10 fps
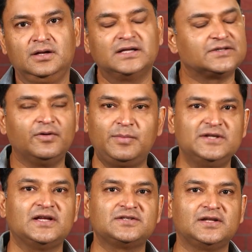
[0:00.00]
Can someone
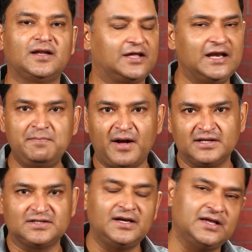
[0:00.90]
please answer that? Any
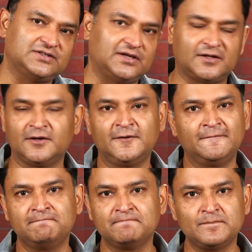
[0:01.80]
Pakistani answer that?
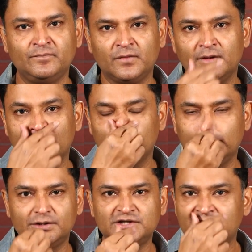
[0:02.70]

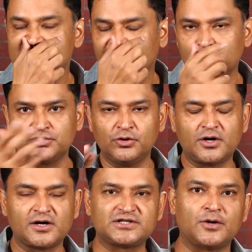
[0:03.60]
Chinese, of course, you'll
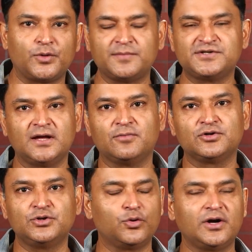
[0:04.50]
not understand what I'm saying
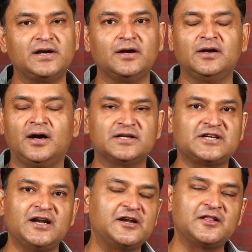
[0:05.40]
because you don't
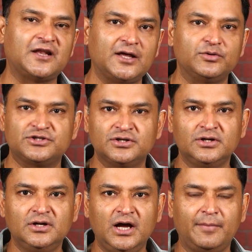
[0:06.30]
understand any other language
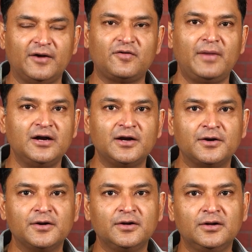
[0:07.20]
apart from
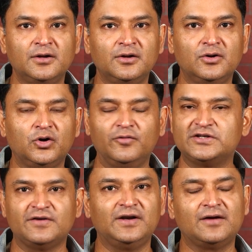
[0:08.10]
Mandarin or
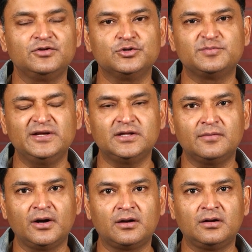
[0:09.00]
whichever language you speak
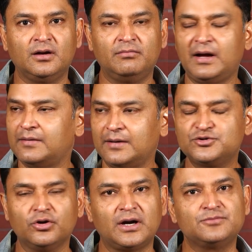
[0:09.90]
there. But I'm
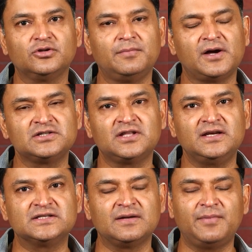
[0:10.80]
sure the
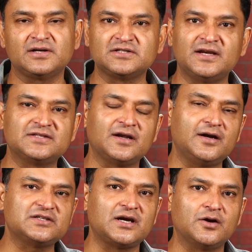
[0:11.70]
Pakistanis, some Pakistanis can
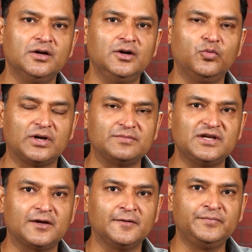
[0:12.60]
understand what I'm
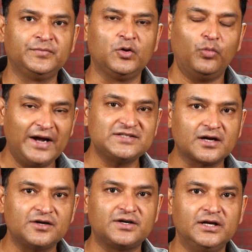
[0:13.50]
saying. Why is a
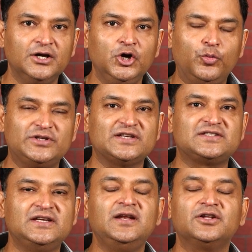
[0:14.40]
country which has
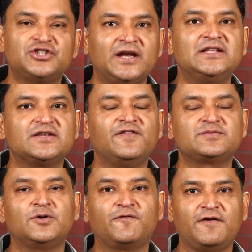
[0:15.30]
seen Chinese
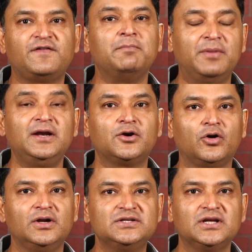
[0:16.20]
investment of $50 billion
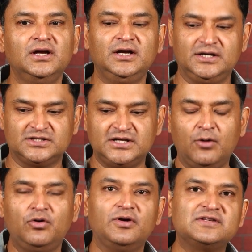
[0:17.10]
is
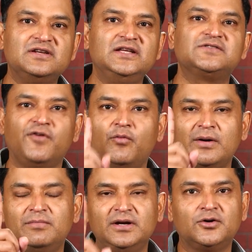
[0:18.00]
down on its knees for
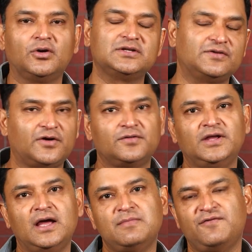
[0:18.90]
$1 billion in front of
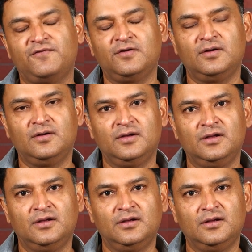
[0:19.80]
the IMF?
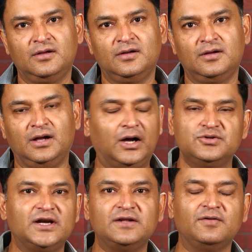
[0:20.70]

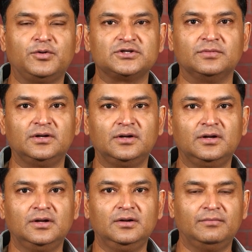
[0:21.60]
How is that even possible?
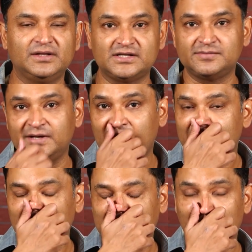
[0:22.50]
But this has been
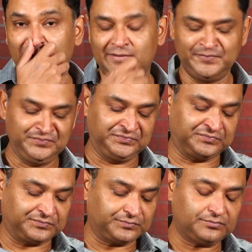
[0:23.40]
happening. Now,
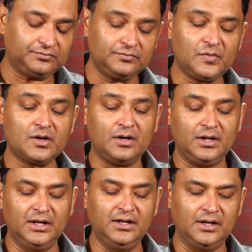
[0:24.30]

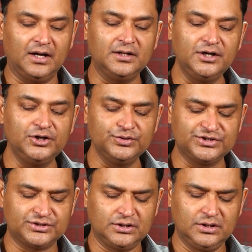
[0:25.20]
in another
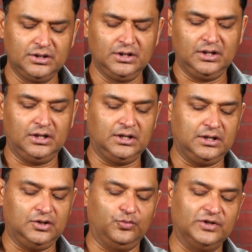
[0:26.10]
news,
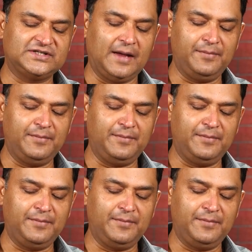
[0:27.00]
what's